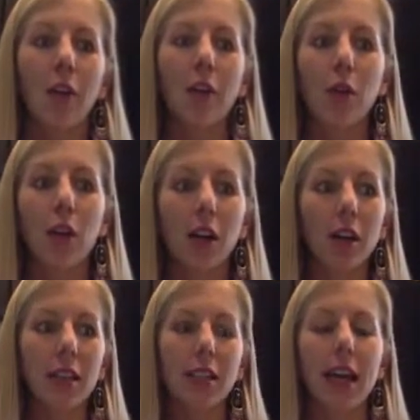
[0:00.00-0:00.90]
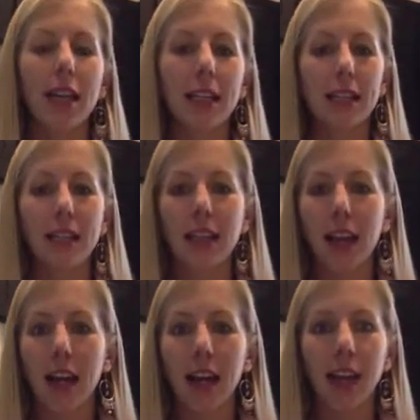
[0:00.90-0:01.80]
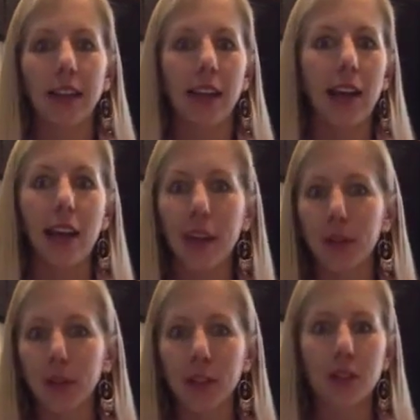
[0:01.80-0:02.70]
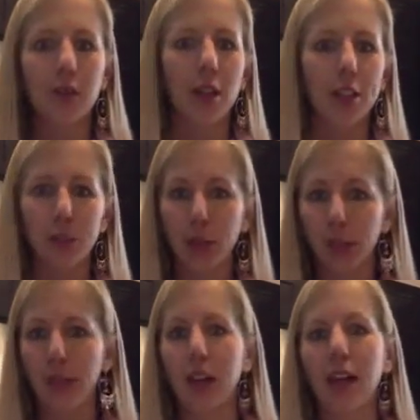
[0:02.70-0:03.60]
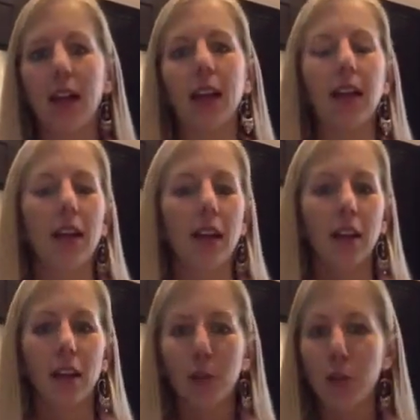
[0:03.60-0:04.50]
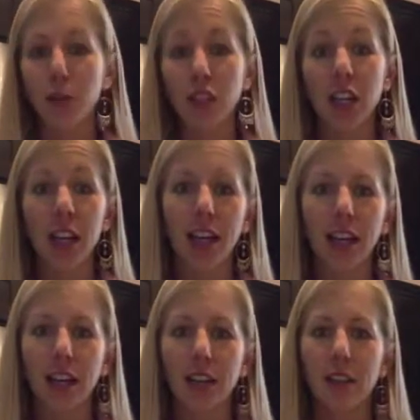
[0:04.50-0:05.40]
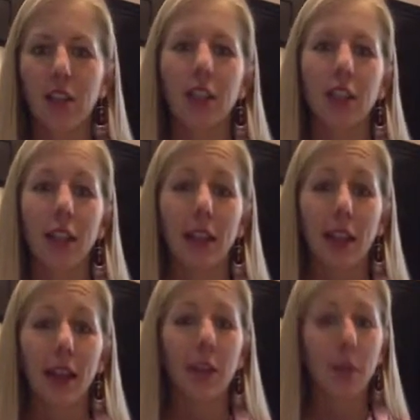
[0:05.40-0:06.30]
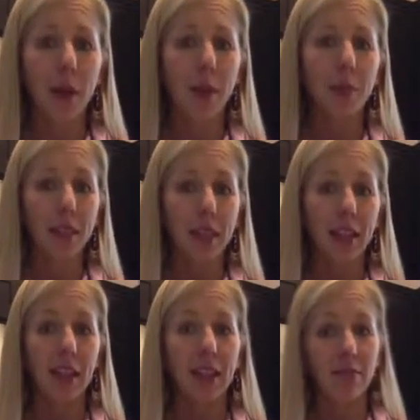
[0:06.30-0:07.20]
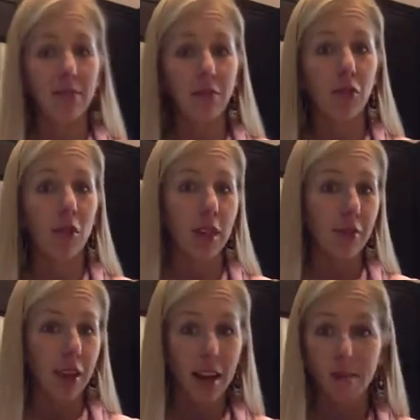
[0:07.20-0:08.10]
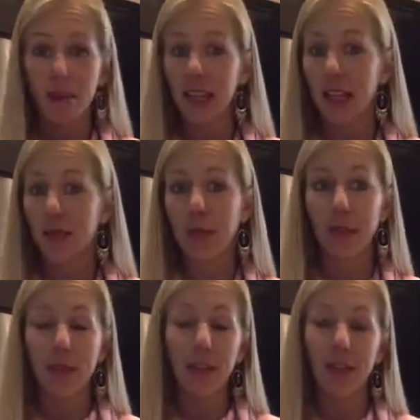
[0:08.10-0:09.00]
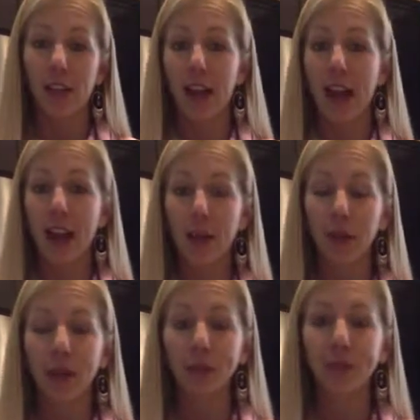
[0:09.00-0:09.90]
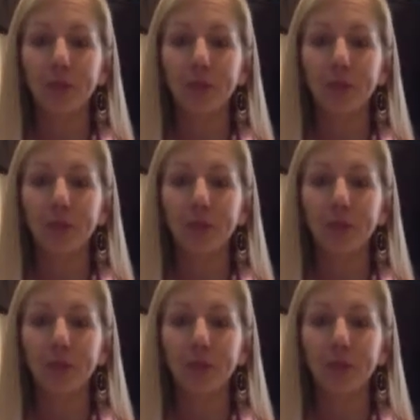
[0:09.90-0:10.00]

For sliced like acorn squash, butternut, kabocha, any kind of squash like that, you'll probably need 45 minutes, maybe even an hour.